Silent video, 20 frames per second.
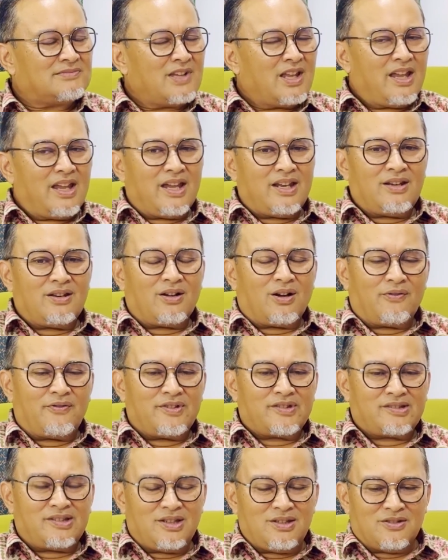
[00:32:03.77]
And
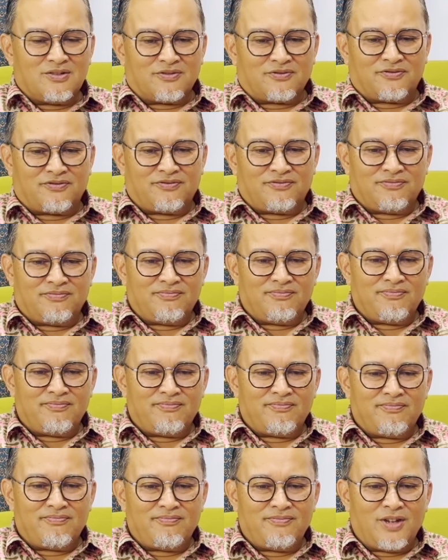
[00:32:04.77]
obviously, you've
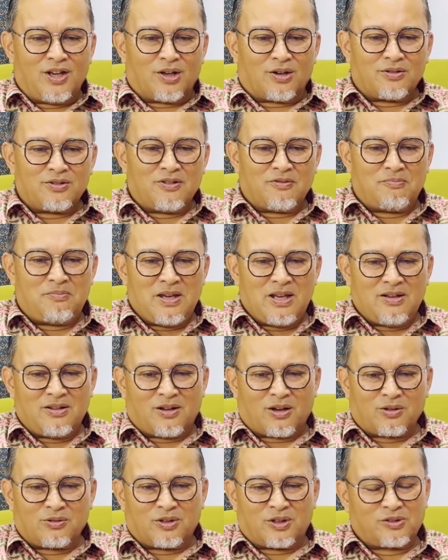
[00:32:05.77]
been
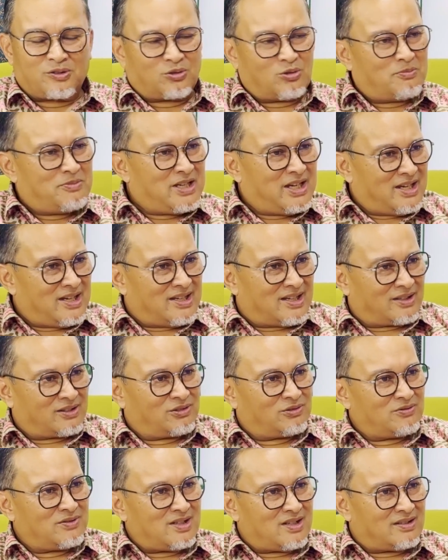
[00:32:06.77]
across so many
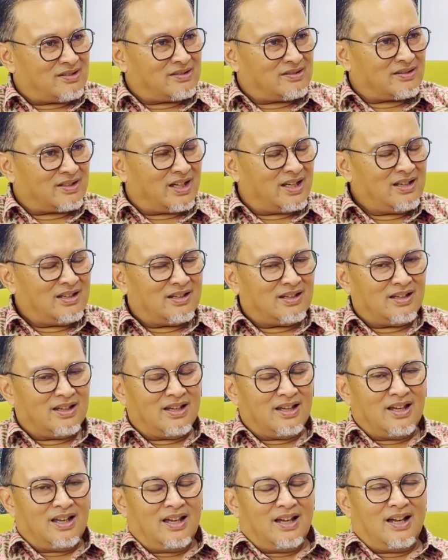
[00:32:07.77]
industries, kan?
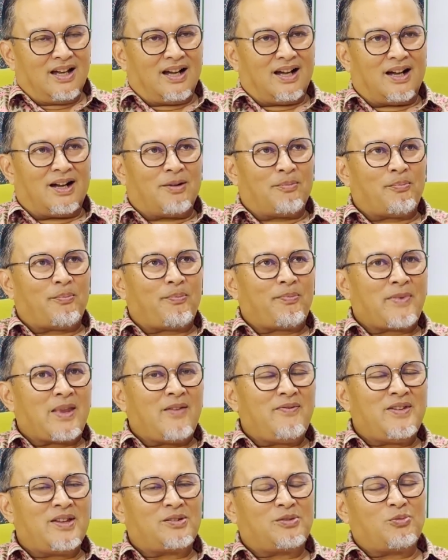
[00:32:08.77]

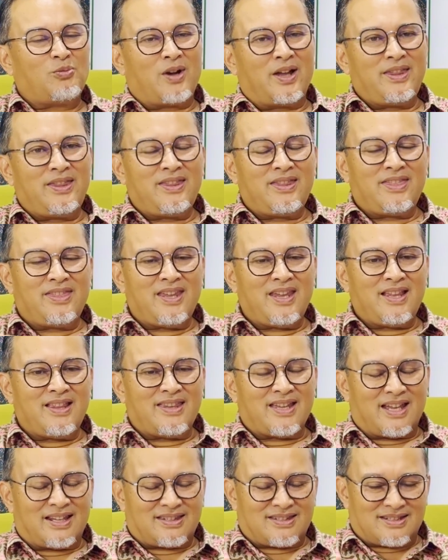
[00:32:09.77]
If there's one thing
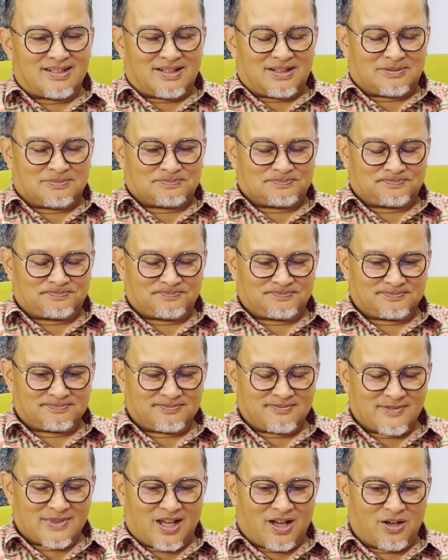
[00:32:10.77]
that,
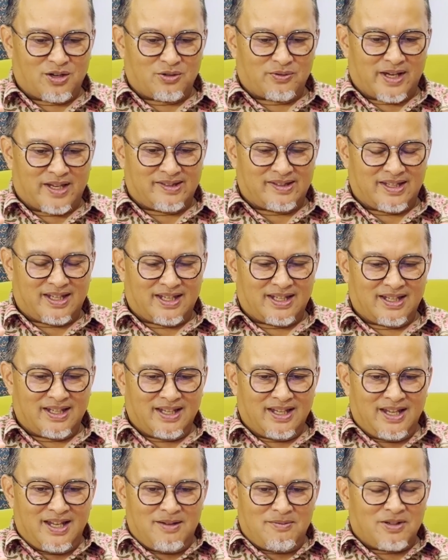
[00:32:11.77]
how do I say?
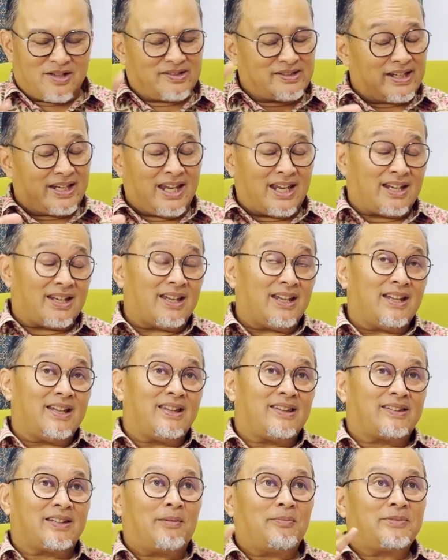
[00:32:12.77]
Because again,
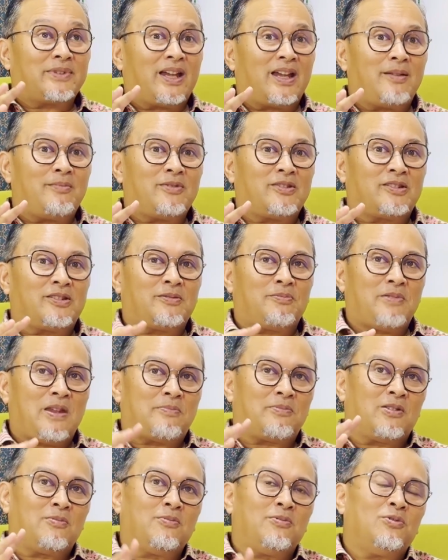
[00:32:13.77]
sometimes
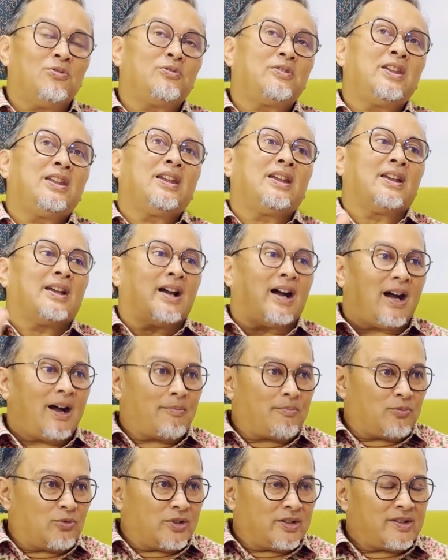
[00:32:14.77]
people looking
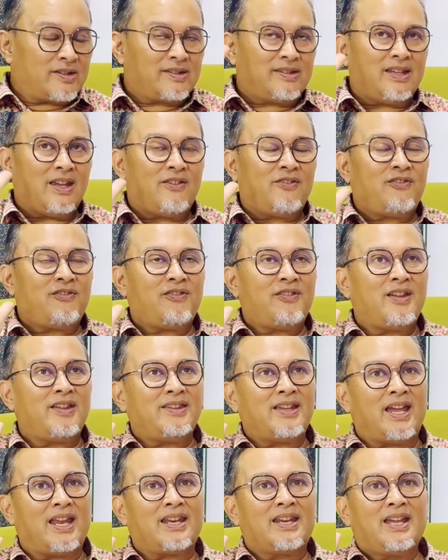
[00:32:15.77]
upwards, they feel
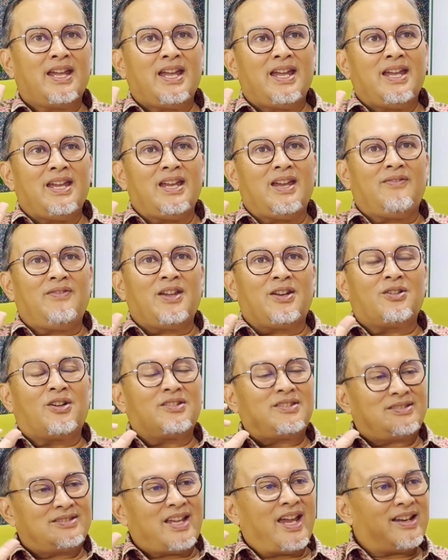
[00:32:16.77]
that if they're
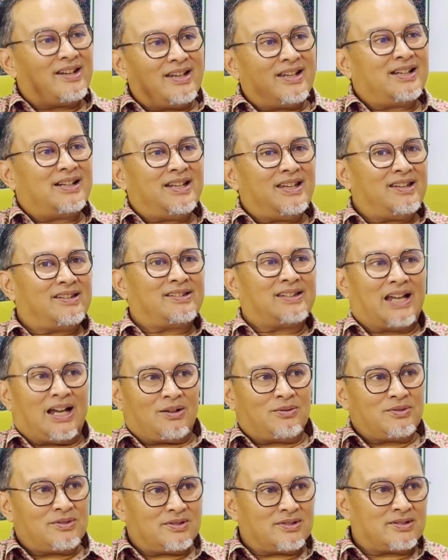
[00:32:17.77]
not technically
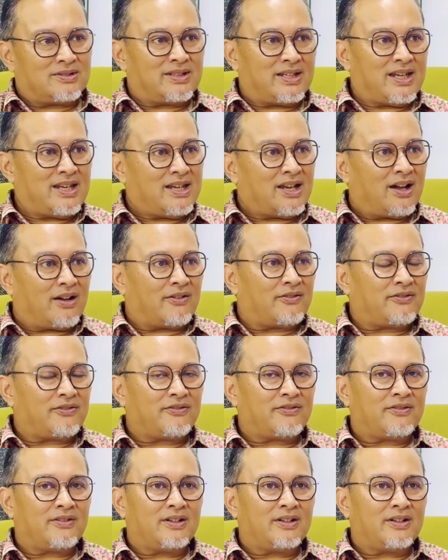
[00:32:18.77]
sound enough,